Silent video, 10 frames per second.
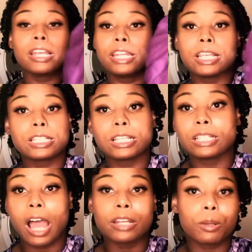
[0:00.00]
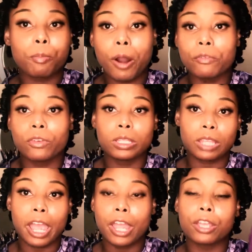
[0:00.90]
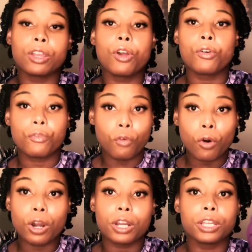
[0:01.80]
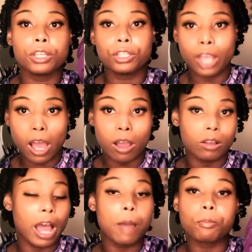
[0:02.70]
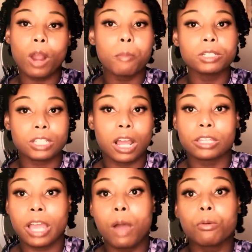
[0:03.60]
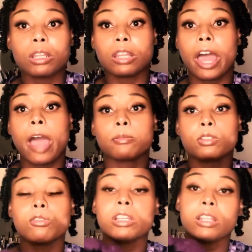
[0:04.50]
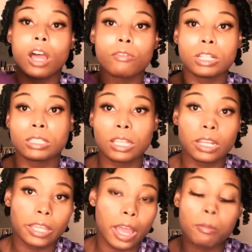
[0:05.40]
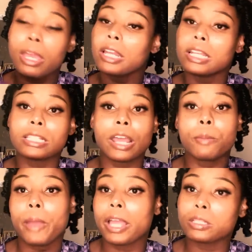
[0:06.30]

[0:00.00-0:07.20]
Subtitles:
this is like the perfect thing for y'all. I promise y'all would absolutely love this heating cap. This ain't a paid